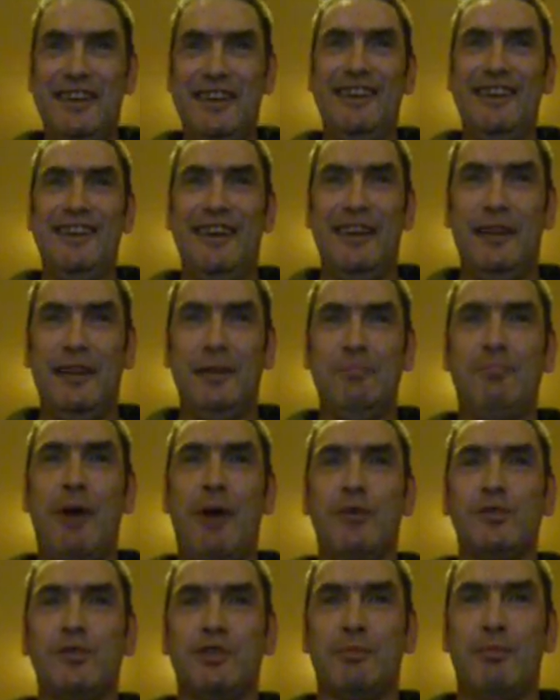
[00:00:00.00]
and
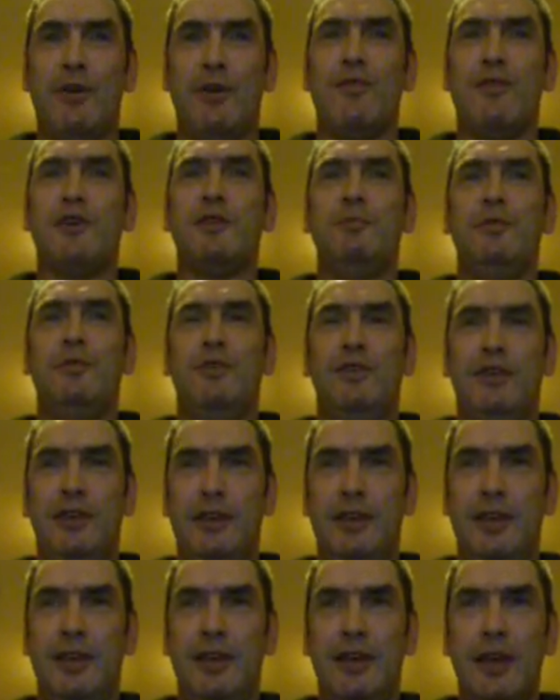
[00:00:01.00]
Poles Apart
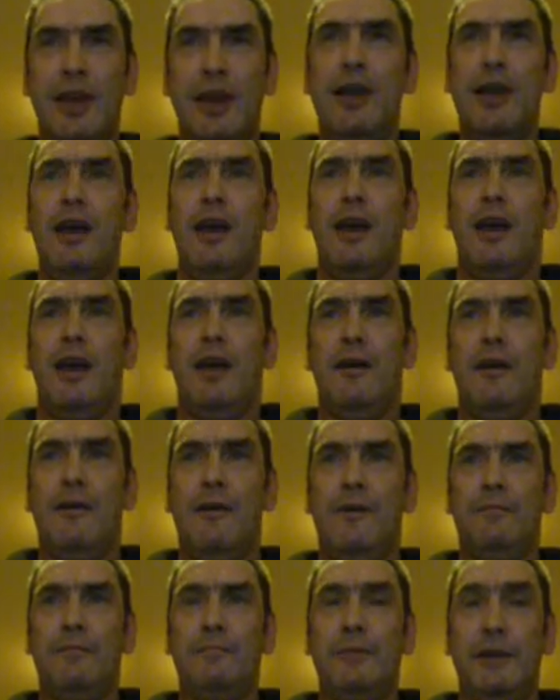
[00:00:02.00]
Community.
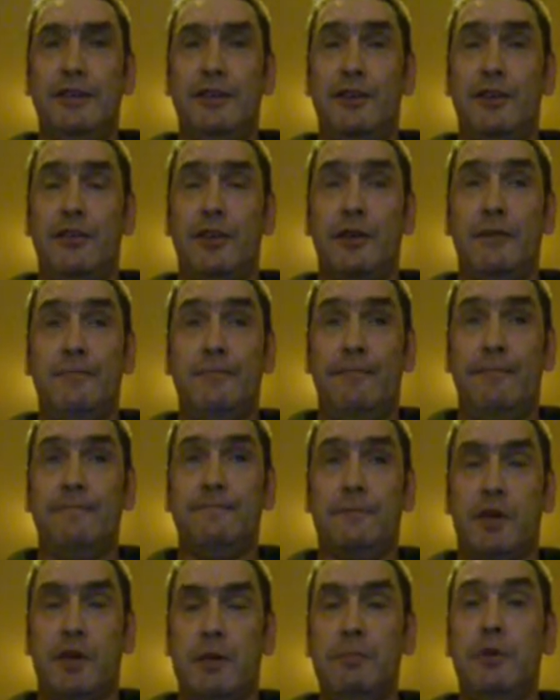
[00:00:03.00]
Um, he's another
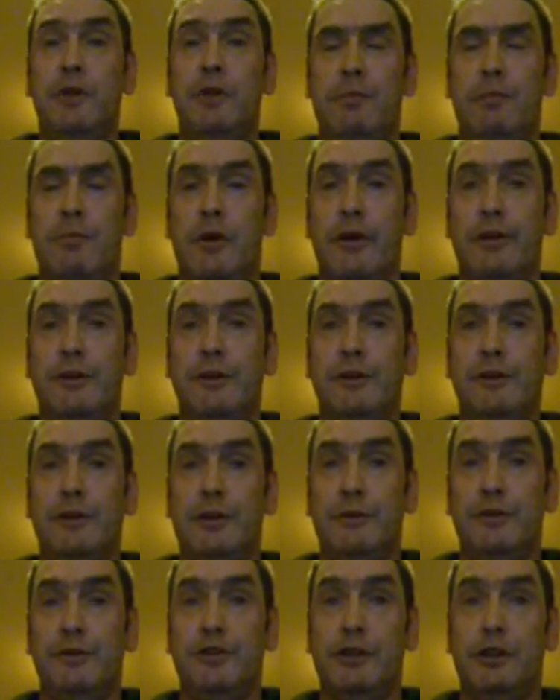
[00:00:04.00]
community-minded
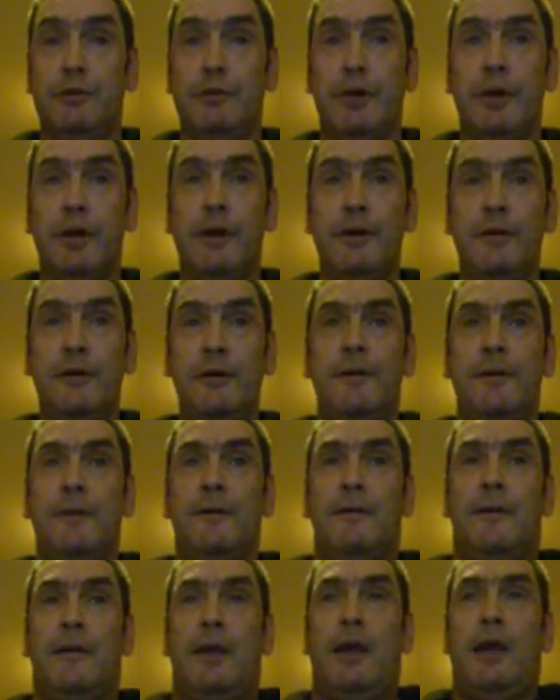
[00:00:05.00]
YouTuber.
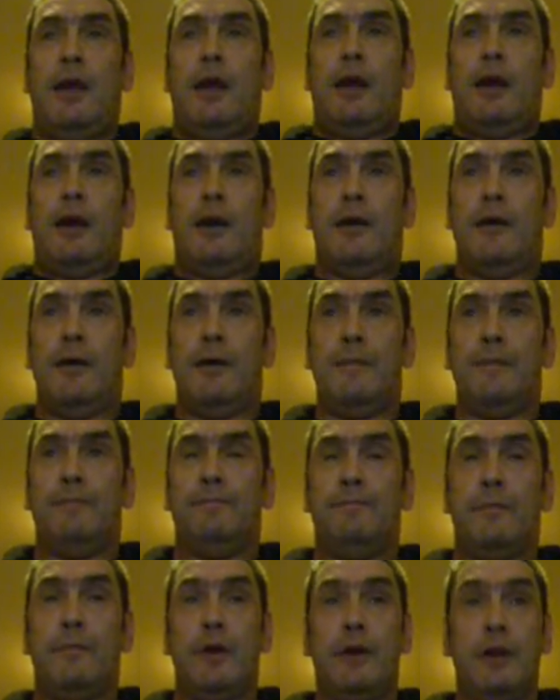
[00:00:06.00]
Um,
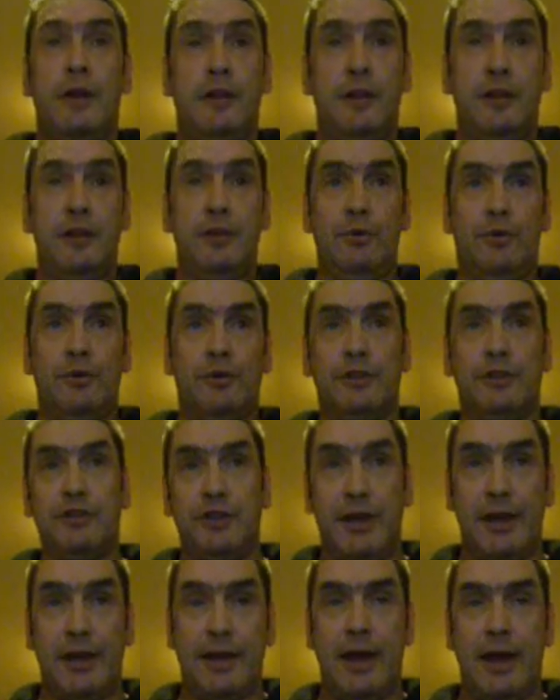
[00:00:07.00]
I think you ought to
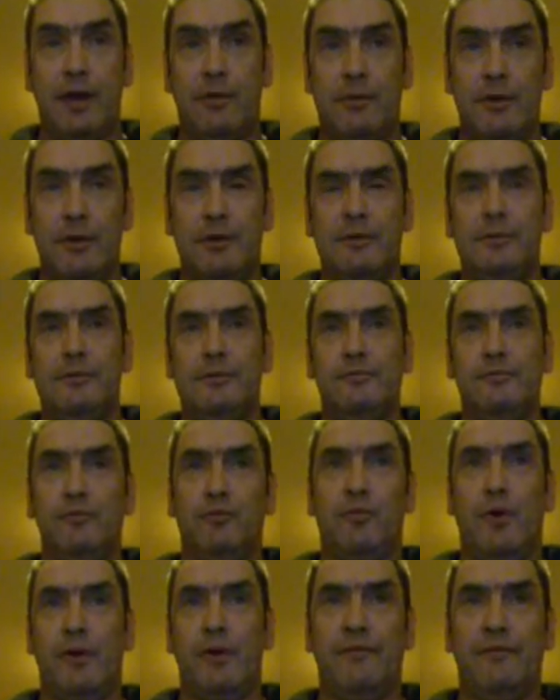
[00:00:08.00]
check out
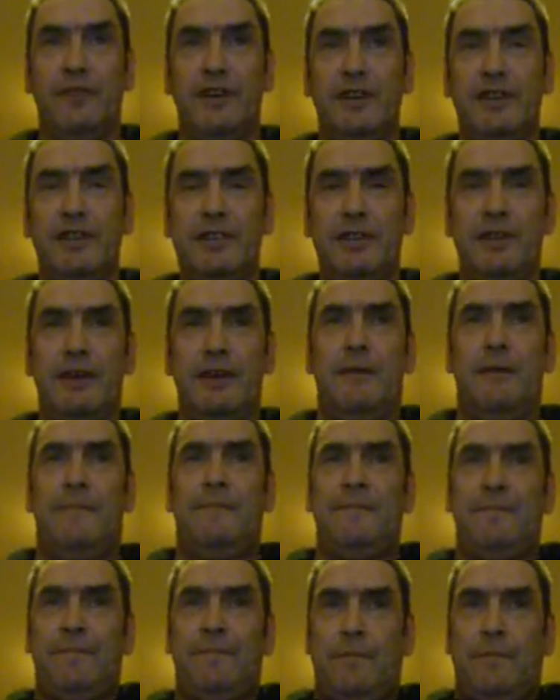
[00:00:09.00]
one of these
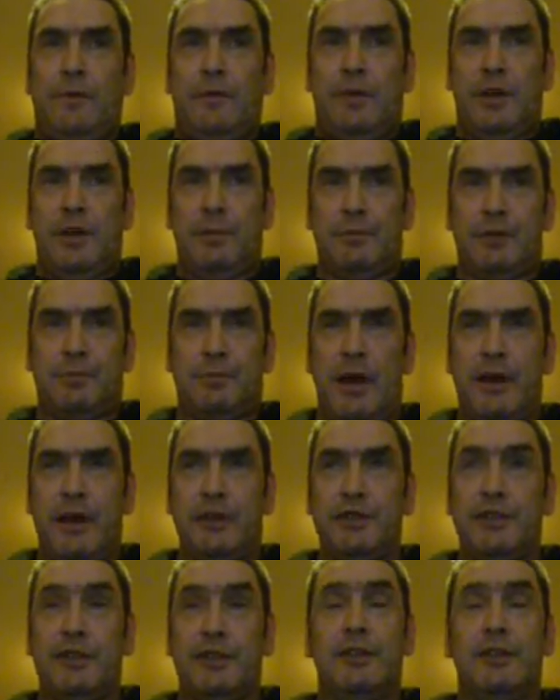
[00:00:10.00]
Dibbers
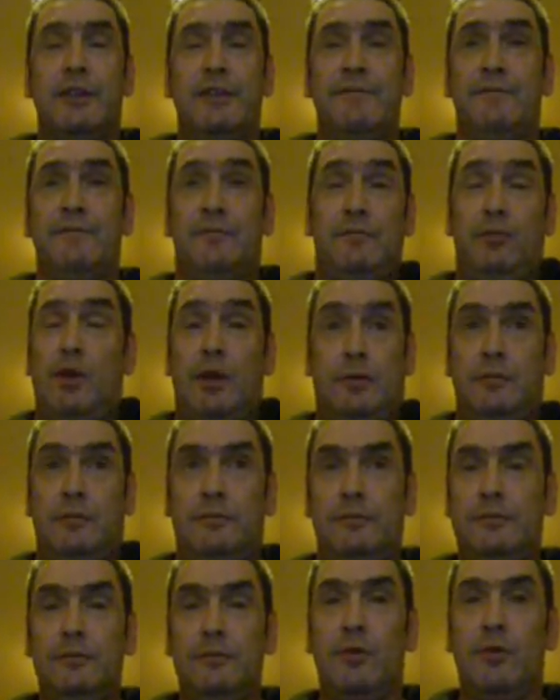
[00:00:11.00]
pages. well,
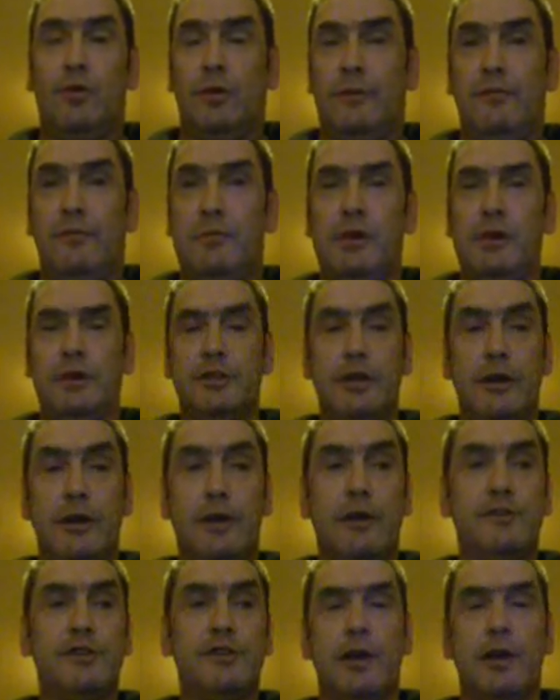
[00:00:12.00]
all of them actually.
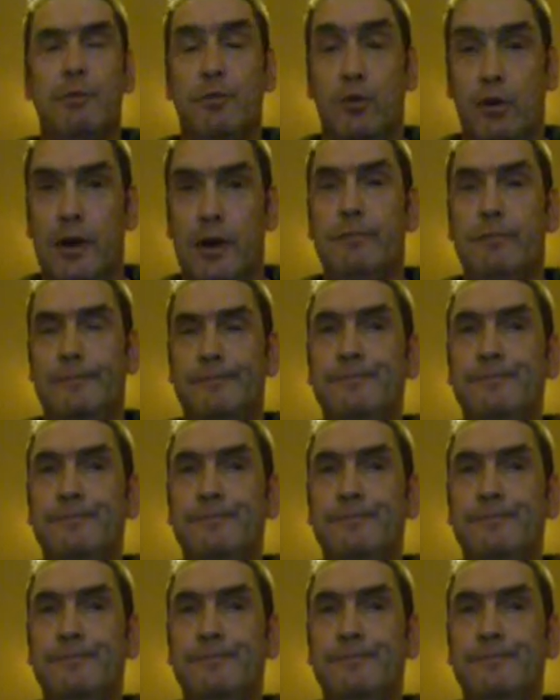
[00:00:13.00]
Go check them all out.